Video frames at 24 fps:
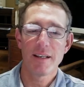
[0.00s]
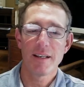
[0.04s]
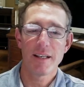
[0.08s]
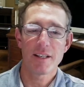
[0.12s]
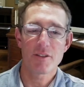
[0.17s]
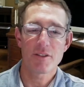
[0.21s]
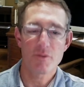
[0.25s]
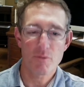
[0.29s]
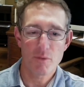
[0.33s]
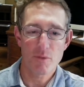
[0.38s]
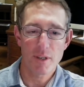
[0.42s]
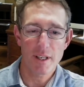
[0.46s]

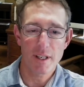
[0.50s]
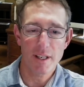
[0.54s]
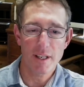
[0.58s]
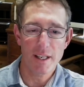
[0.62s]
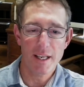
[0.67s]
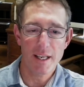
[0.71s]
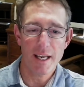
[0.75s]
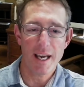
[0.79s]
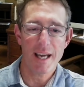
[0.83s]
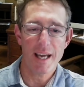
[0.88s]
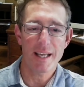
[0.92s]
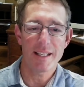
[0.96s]
It's
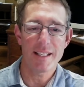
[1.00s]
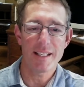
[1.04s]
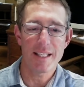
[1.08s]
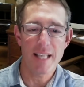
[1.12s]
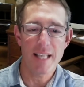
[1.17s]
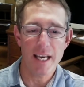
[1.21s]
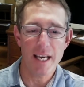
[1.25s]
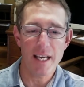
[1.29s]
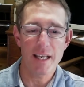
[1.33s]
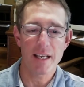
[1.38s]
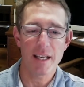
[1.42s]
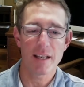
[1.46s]
really a
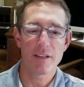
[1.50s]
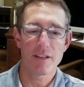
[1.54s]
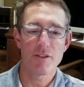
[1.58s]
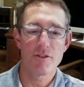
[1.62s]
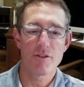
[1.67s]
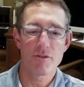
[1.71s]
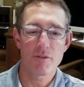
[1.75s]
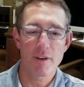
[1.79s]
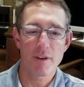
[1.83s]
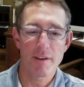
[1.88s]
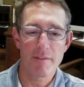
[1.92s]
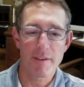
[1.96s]
data
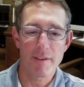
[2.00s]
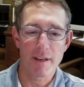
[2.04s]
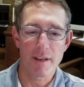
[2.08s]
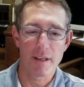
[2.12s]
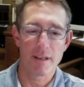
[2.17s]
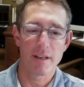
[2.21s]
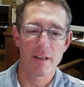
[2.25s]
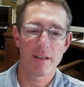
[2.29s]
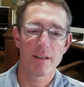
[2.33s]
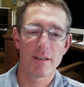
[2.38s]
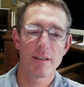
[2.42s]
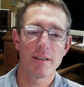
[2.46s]

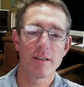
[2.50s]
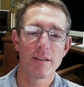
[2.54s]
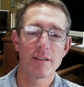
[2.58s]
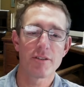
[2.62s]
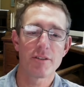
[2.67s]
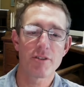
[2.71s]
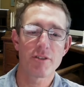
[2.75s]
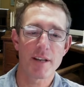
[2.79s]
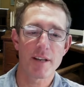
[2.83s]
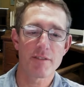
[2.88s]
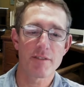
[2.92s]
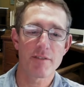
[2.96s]
driven
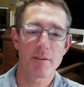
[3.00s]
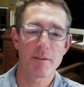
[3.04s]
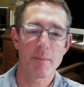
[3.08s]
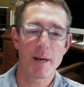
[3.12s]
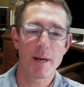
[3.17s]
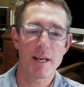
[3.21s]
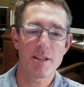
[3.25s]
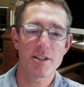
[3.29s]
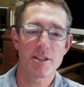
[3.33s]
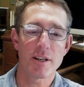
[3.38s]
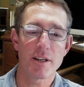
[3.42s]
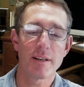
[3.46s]

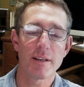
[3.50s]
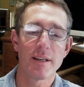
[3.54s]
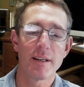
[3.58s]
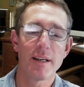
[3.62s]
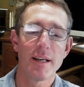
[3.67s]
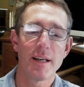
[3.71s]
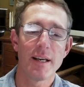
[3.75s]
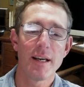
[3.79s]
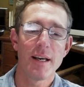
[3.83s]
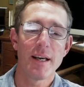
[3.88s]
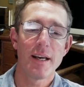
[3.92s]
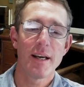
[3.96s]
transformation.
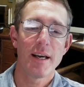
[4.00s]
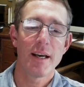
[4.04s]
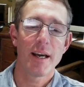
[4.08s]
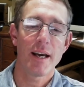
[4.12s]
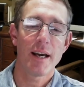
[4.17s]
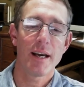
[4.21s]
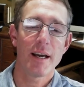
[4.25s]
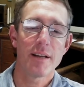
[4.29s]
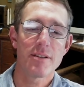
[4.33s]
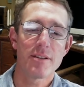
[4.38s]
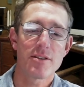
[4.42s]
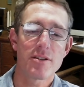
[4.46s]

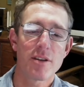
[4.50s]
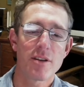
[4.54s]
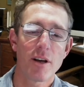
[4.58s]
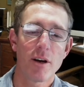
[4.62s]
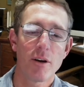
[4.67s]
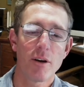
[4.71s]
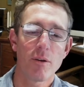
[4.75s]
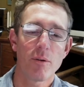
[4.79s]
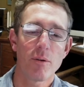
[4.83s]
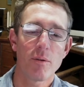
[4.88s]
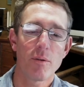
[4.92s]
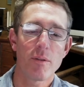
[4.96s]
And
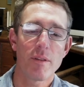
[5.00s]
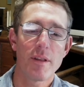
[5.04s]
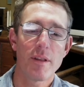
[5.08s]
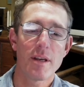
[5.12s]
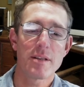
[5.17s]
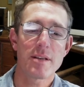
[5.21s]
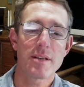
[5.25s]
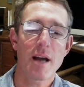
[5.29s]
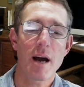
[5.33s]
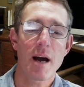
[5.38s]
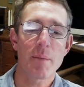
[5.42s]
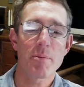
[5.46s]
so,
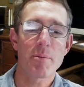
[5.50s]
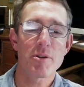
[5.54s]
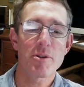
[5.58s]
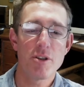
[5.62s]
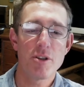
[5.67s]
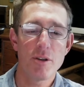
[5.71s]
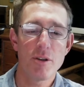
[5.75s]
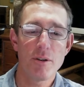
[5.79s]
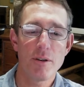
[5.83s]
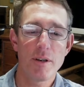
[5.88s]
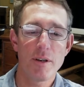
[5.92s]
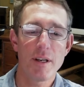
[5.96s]
this
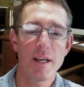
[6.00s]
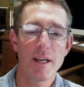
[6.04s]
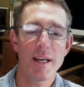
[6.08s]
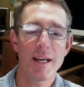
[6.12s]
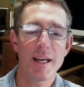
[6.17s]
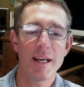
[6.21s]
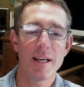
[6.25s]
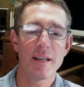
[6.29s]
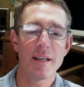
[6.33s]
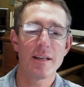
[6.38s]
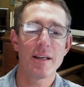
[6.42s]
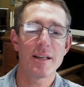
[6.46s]
opportunity
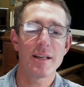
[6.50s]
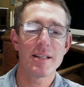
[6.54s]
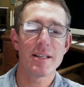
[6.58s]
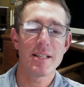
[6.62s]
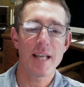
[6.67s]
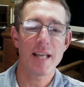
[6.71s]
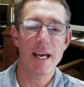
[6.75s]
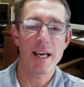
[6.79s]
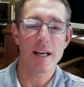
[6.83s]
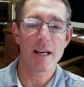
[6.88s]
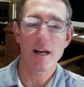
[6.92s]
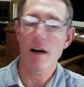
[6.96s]
in
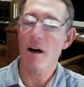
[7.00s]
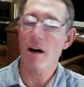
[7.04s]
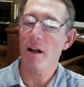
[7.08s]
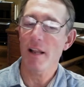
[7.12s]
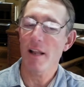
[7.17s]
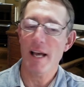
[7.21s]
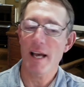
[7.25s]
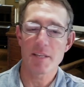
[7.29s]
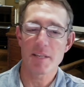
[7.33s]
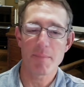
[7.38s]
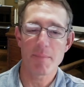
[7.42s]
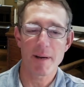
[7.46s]
data, all
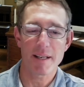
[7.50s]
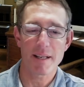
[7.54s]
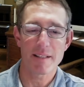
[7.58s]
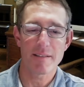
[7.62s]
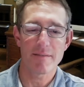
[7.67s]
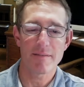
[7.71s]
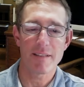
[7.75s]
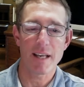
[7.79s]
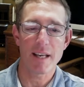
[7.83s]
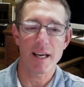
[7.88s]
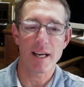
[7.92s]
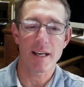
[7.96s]
aspects
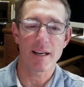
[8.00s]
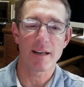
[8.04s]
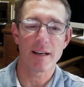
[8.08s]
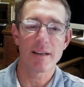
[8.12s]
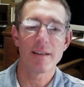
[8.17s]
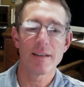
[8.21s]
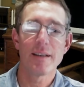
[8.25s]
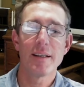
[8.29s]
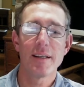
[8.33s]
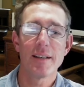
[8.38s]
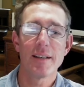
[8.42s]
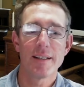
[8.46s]
of data,
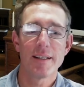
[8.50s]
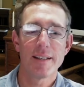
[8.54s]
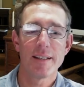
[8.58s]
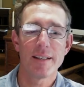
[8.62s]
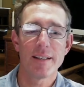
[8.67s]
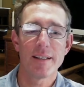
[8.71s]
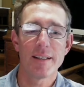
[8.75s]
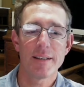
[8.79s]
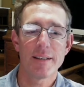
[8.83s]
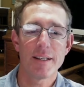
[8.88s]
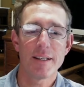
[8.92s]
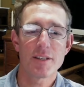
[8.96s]

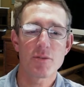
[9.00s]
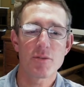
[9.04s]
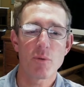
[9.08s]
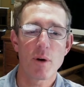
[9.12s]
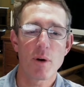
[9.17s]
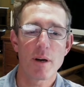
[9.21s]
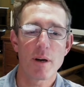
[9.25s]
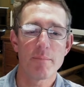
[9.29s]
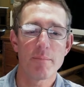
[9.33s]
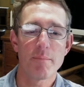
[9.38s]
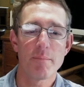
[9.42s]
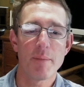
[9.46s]
uh, is
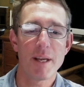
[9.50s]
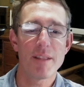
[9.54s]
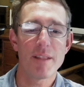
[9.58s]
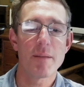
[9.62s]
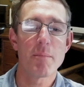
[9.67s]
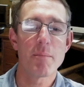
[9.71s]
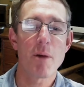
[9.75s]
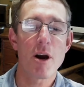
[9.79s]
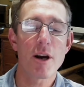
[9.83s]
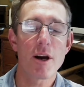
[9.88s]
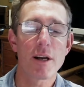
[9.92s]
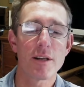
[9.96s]
what made the
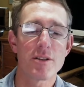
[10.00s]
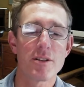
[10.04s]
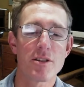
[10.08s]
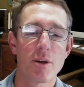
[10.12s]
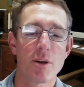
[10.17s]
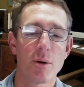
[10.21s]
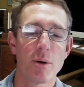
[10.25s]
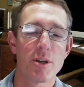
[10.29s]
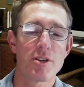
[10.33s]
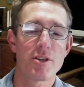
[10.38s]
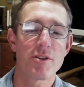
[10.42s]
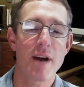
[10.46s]
market
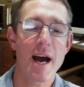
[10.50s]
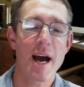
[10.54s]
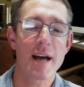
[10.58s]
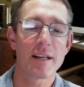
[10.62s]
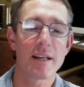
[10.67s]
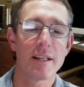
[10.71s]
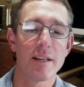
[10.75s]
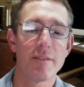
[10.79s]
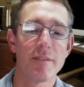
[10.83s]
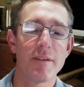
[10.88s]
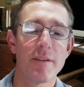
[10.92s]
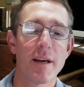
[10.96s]
so
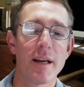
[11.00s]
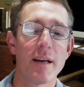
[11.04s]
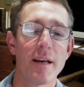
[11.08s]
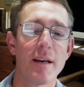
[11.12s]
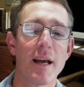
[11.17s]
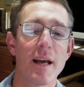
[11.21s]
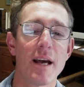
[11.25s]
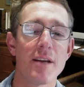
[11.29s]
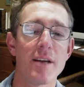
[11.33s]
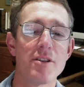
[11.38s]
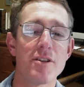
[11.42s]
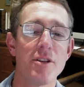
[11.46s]
attractive. And
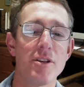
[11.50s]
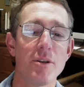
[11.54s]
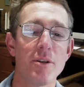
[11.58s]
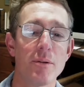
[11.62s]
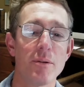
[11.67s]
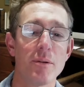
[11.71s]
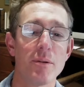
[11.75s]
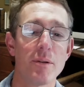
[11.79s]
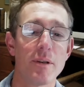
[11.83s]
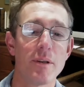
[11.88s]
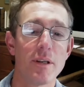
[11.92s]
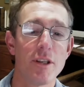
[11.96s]
as
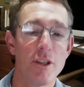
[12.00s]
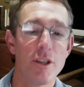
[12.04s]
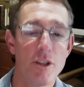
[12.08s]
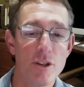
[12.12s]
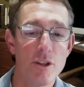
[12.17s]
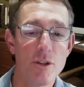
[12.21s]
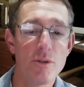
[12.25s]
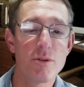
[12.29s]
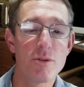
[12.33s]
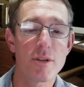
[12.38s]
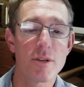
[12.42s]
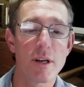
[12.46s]
you
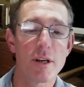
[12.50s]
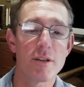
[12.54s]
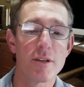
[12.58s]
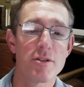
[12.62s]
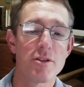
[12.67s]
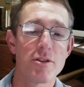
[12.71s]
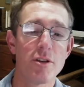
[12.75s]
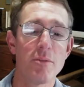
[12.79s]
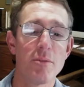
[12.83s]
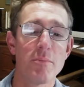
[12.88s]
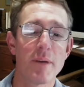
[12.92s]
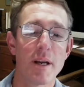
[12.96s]
use and
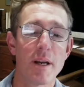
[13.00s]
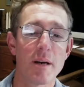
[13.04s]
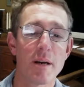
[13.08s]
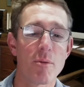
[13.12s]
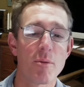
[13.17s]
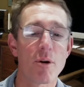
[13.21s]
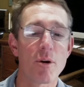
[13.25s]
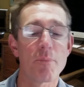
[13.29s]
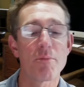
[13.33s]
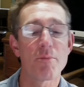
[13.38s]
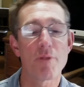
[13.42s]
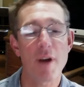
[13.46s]
consume data,
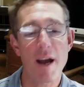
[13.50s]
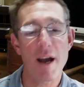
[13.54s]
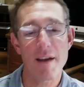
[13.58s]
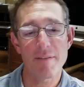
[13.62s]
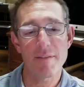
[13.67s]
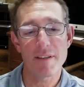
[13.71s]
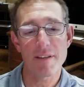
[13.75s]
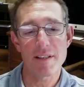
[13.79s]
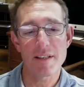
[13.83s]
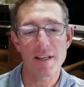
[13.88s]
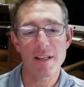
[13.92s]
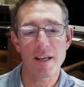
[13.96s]
more
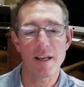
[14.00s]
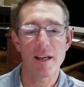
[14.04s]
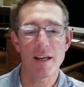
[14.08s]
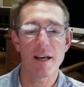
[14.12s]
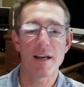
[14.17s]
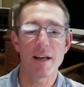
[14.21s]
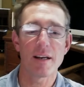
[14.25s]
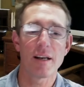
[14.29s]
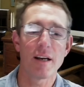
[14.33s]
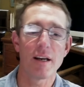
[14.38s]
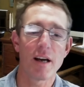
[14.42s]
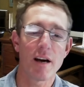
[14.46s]
privacy
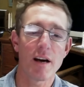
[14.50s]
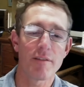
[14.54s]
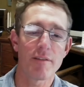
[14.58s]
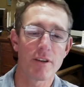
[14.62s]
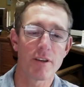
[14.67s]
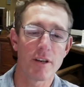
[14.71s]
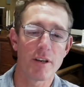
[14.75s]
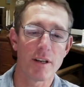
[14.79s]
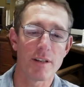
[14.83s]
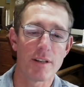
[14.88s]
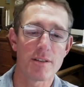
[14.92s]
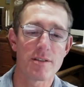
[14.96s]
and
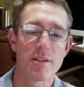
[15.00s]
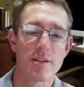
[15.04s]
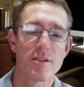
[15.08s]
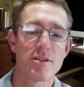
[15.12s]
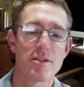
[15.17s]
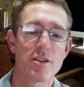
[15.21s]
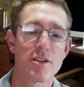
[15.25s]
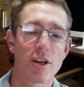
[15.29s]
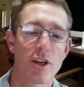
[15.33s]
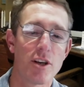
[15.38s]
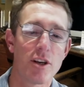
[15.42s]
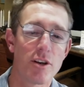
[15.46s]
governance and
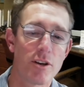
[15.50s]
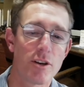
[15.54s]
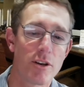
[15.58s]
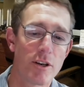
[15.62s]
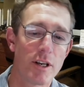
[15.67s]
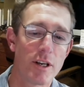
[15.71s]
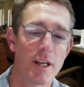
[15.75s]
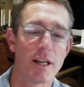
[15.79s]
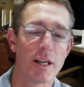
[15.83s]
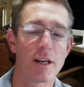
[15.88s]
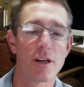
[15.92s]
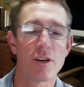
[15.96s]

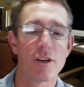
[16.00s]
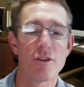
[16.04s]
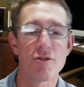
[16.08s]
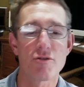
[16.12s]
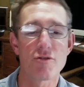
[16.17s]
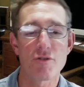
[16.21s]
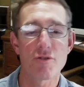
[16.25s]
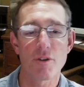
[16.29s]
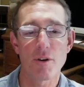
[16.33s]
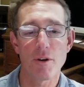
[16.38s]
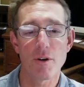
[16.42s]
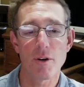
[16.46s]
security and
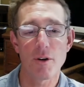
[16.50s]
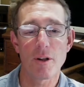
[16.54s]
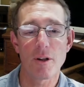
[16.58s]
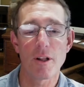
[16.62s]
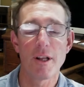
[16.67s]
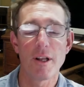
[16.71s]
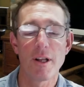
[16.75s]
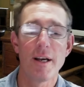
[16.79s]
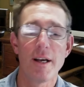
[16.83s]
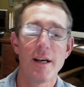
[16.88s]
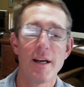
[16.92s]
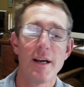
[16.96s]
control
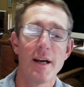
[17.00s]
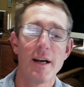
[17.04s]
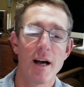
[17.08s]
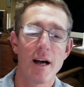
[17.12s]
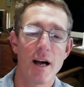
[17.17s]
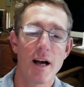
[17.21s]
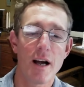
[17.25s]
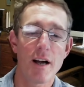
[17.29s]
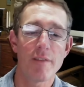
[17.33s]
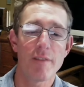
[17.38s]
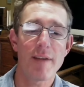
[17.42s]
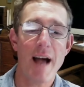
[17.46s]

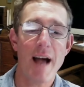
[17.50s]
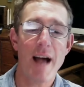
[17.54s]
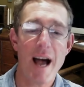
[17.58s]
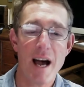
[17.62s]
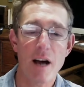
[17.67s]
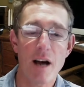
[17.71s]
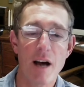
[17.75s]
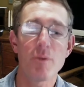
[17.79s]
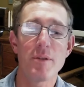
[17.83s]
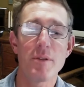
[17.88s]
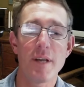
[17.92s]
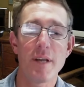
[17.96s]
of
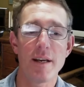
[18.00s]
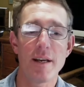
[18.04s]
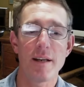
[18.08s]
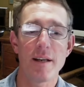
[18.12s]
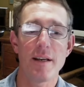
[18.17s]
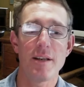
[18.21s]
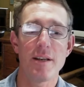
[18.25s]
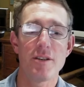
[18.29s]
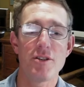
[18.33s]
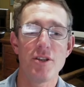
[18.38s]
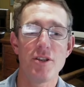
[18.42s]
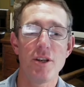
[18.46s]
how data
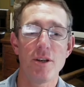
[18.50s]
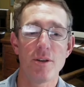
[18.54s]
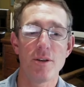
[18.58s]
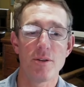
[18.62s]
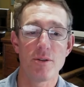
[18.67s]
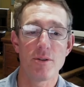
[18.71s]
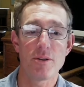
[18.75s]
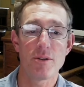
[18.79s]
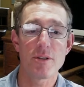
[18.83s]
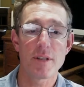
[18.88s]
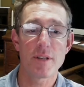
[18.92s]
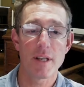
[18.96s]
is
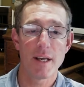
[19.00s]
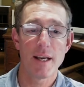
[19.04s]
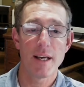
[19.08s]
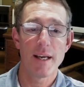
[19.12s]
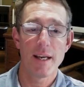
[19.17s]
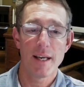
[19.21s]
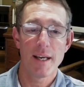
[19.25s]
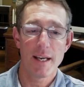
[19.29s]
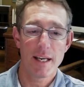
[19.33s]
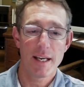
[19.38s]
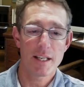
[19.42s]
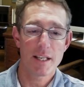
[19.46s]
used
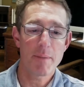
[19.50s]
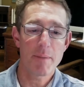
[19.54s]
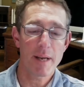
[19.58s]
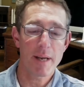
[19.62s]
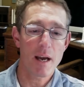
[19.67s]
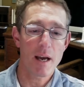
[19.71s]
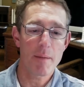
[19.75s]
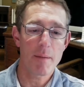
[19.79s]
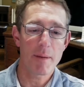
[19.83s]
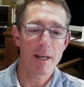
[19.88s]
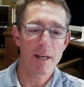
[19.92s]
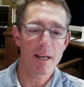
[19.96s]
is
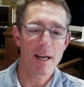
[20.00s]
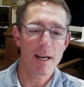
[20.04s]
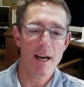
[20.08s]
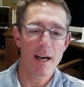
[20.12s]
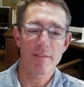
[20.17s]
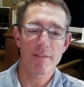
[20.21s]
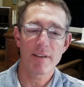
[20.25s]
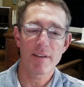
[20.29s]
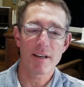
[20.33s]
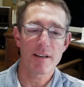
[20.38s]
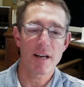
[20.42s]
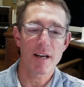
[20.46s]
becoming kind
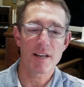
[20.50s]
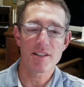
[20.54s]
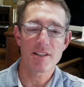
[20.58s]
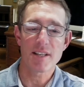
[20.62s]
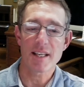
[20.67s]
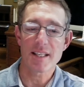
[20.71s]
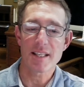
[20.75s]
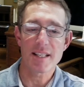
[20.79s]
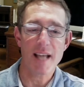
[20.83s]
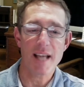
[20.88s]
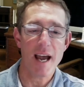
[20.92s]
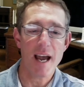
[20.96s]
of a, a
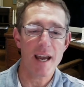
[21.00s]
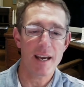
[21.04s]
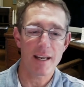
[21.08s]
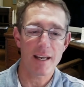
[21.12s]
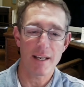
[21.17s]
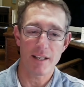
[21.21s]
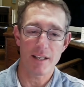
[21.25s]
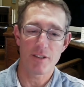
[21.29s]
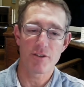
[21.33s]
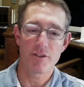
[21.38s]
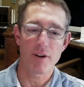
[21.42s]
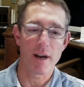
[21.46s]

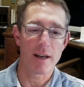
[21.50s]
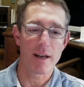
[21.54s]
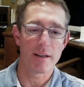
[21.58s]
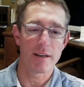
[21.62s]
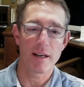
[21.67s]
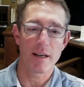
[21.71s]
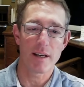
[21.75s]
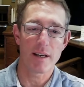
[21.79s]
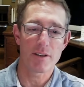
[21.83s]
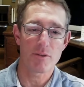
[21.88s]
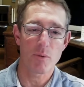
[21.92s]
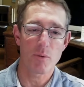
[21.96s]
society trend
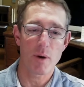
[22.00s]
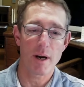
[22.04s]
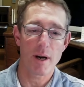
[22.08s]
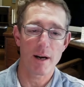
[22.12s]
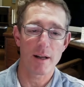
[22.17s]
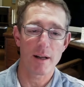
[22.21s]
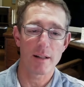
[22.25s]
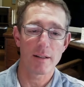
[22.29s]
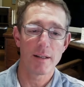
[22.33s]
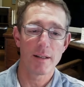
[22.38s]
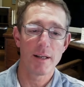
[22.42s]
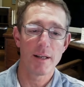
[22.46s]
as well.